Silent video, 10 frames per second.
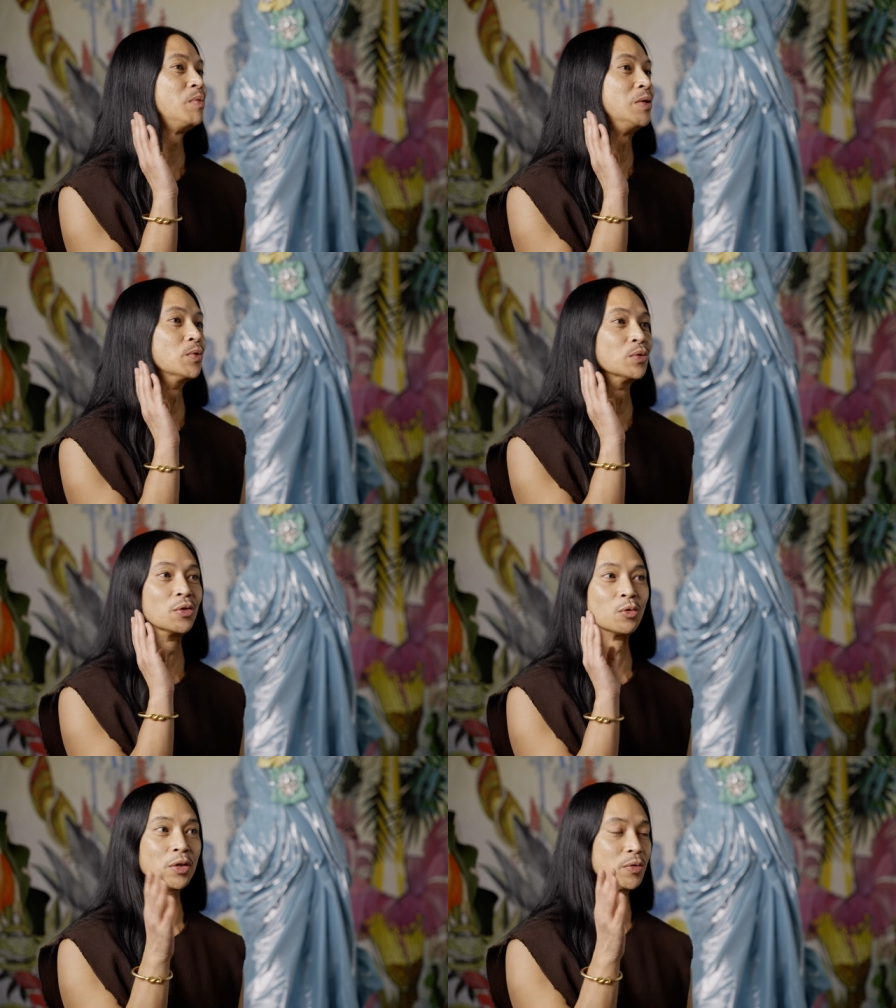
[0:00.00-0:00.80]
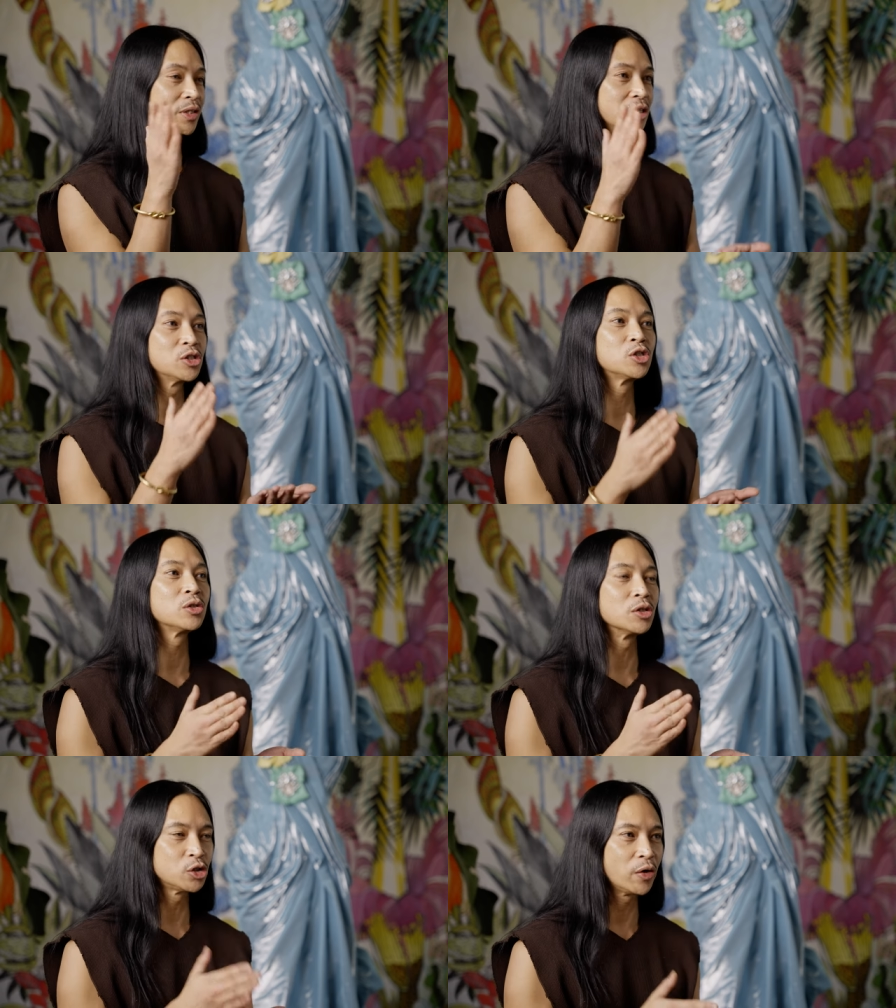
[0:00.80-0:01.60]
people. There, were, there was like
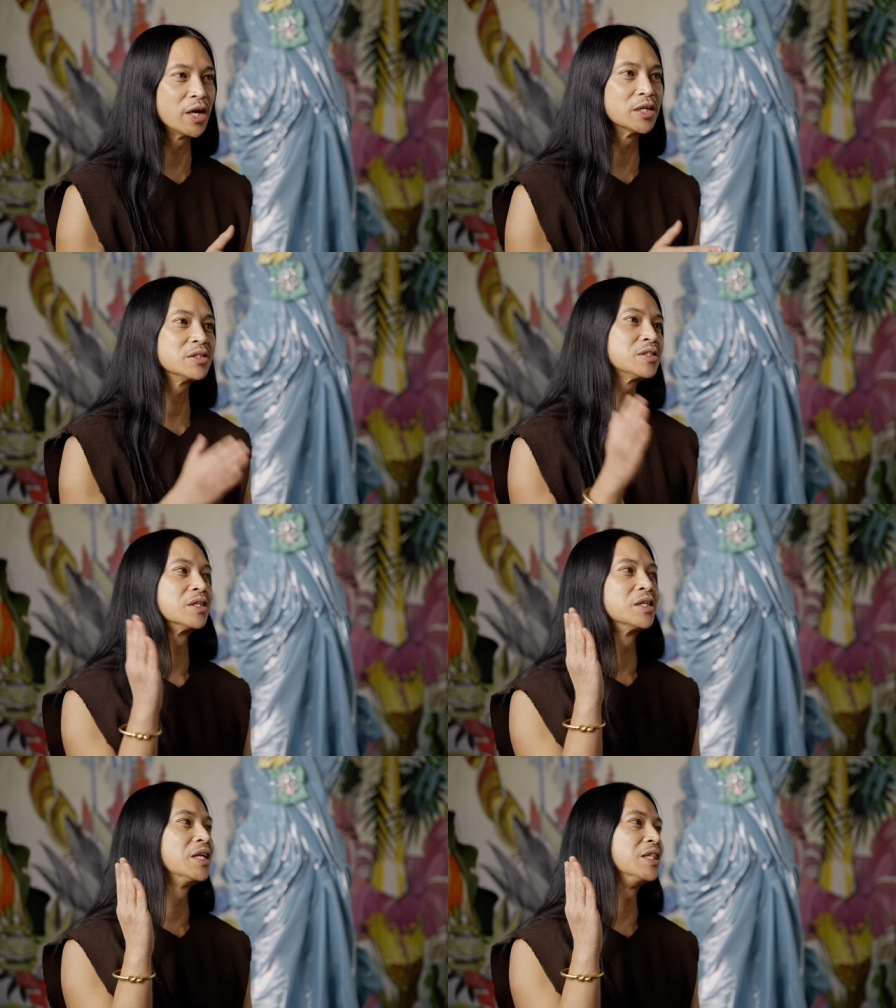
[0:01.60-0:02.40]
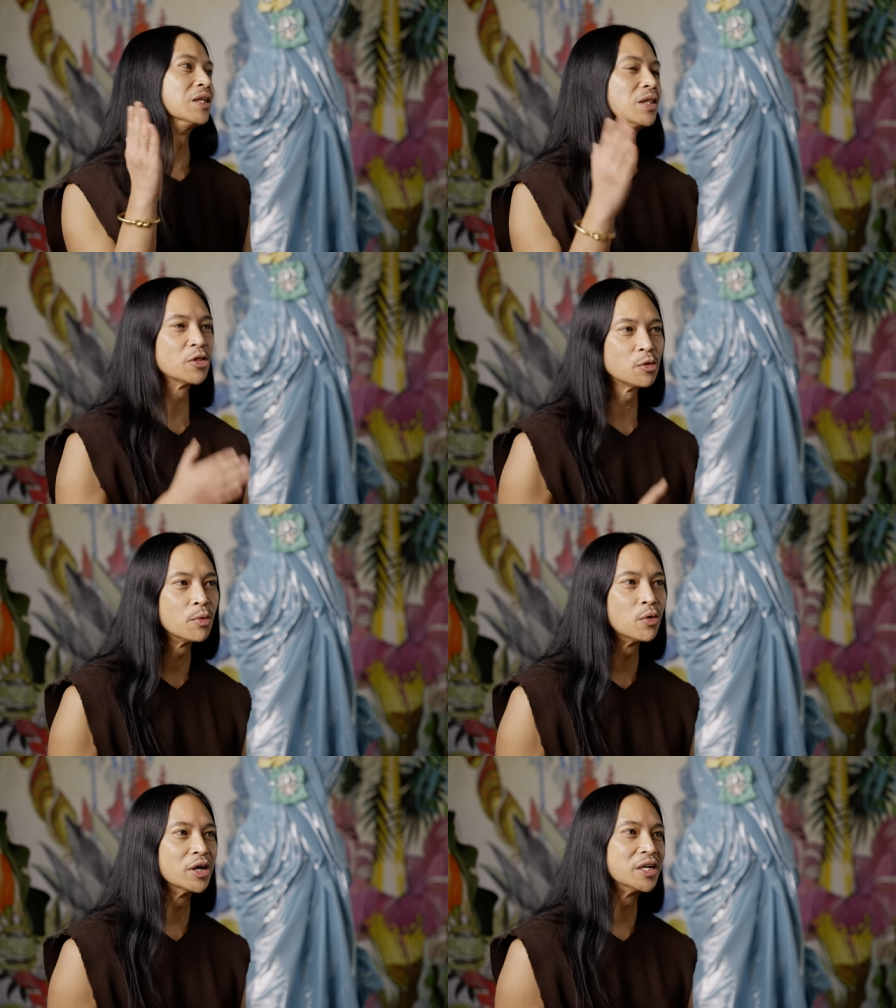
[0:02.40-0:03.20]
the trans, the leather
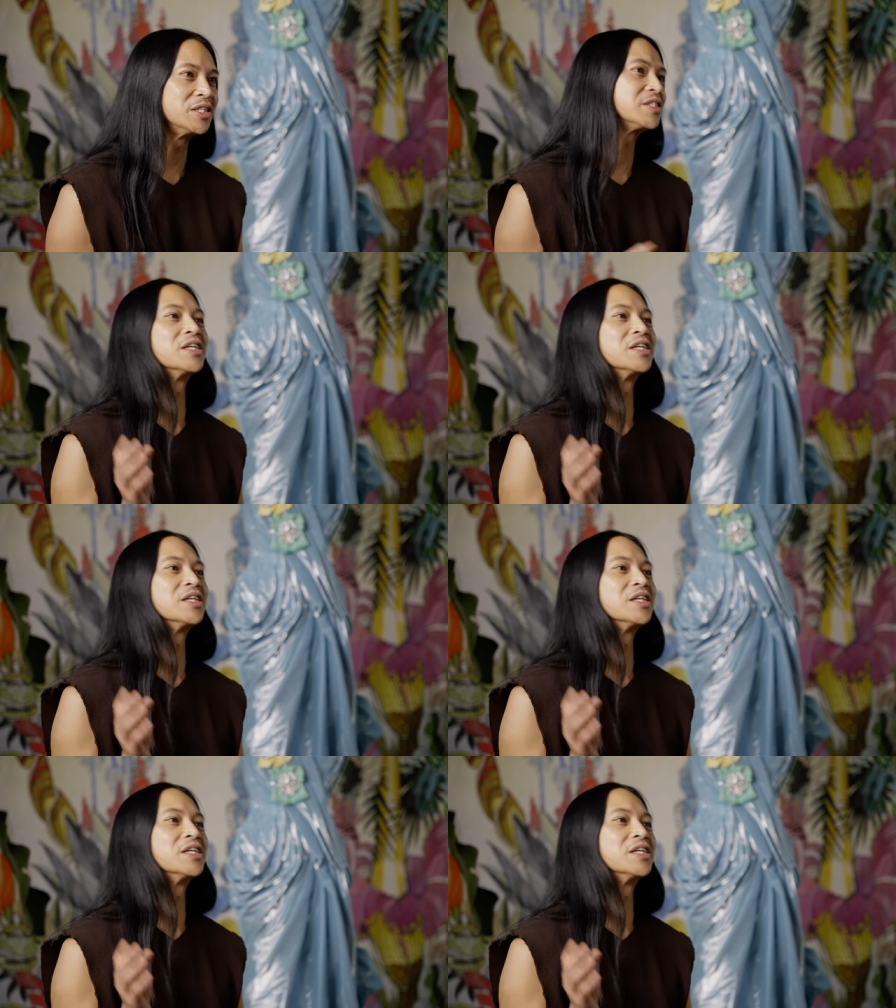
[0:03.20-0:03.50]
boys,